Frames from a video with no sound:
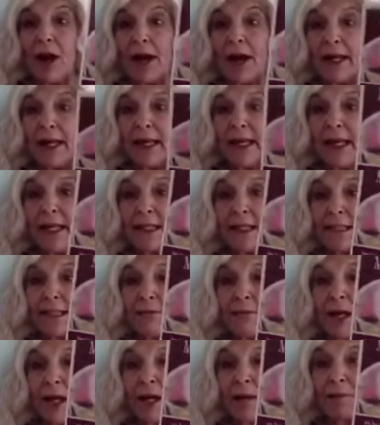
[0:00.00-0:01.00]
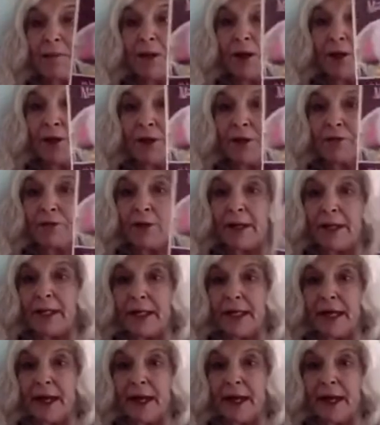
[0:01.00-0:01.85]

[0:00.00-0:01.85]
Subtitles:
I can't seem to upload it right now.